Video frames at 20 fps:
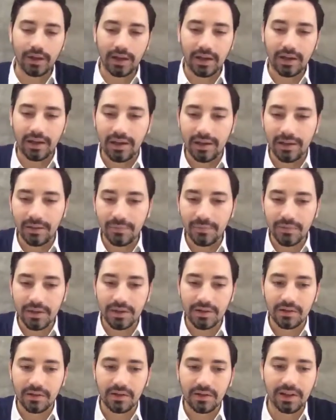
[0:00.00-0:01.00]

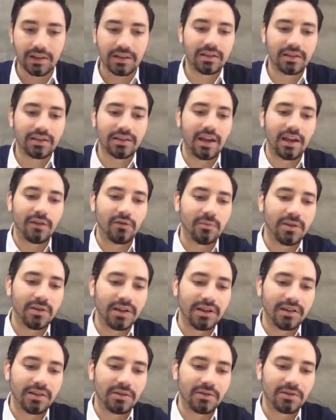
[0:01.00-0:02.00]
Like
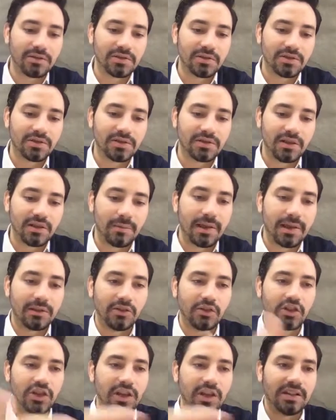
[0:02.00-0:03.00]
everybody knows about
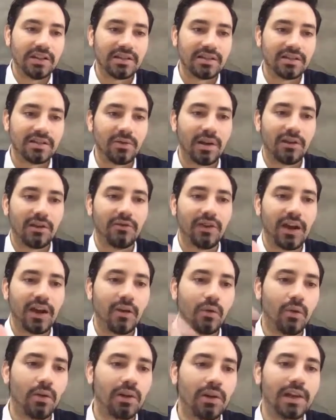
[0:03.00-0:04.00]
the Chinese Great
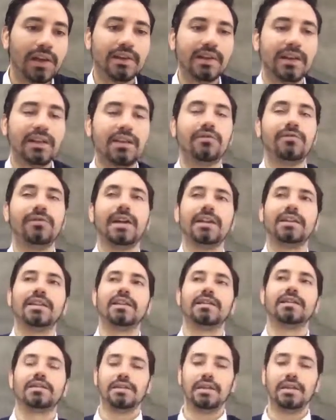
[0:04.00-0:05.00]
Firewall, and that the fact that